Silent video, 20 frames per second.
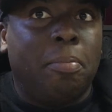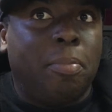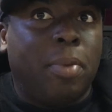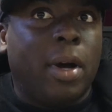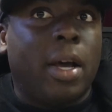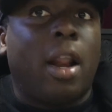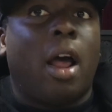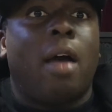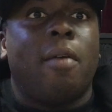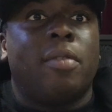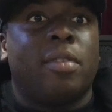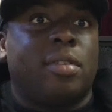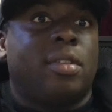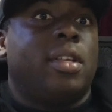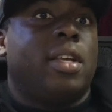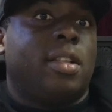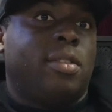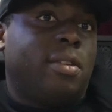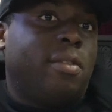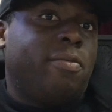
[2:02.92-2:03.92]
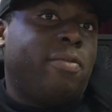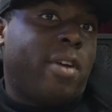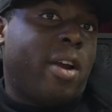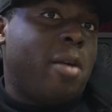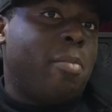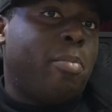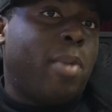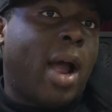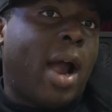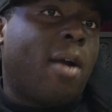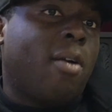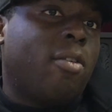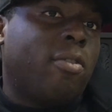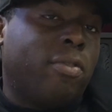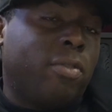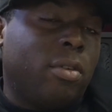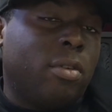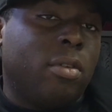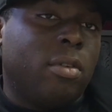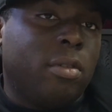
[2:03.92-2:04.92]
but obviously it's a very
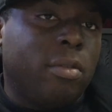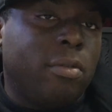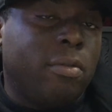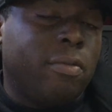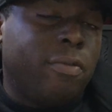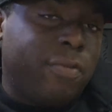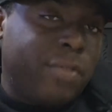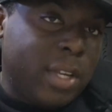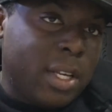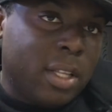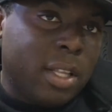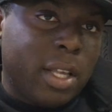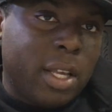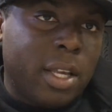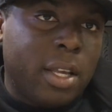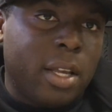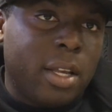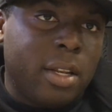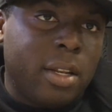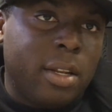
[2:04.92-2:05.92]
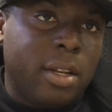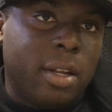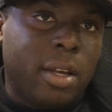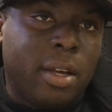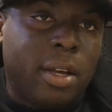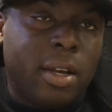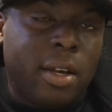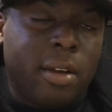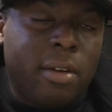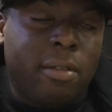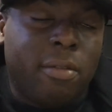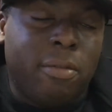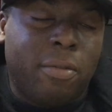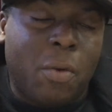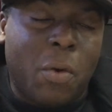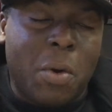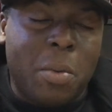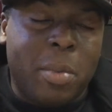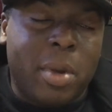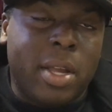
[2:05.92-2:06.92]
powerful feeling and uh, mm-hmm.
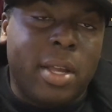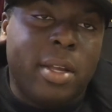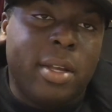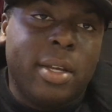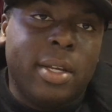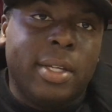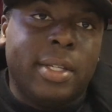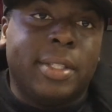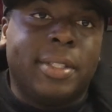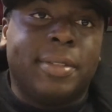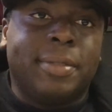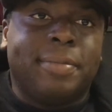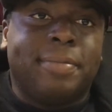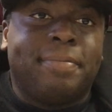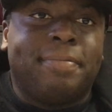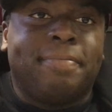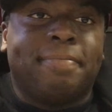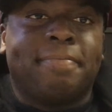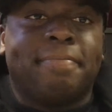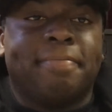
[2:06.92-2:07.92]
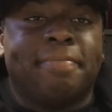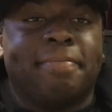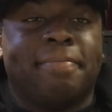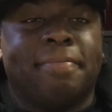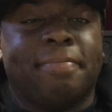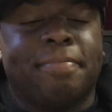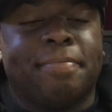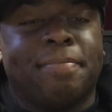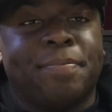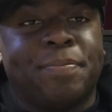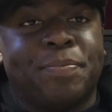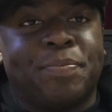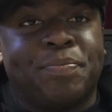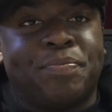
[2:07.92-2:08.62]
for me. Wow. Mm-hmm. Now,